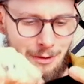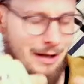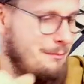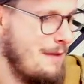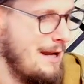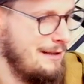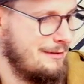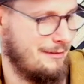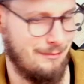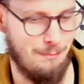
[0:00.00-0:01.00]
I
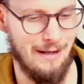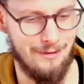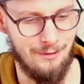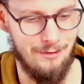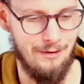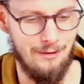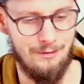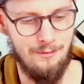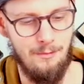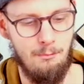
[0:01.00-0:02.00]
made, based on
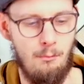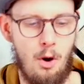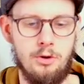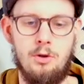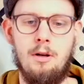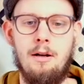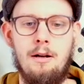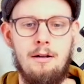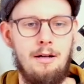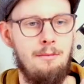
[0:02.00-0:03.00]
this
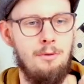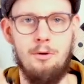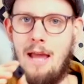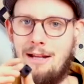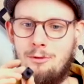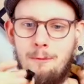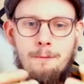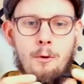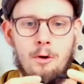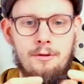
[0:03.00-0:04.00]
modular connection
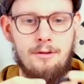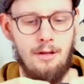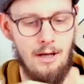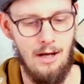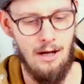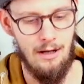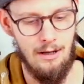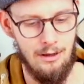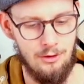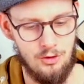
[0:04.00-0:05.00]
forks,
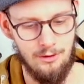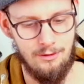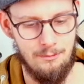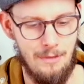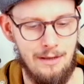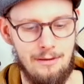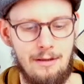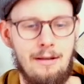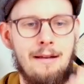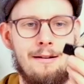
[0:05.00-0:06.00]
I just made
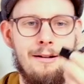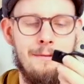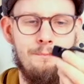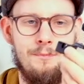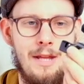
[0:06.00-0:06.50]
another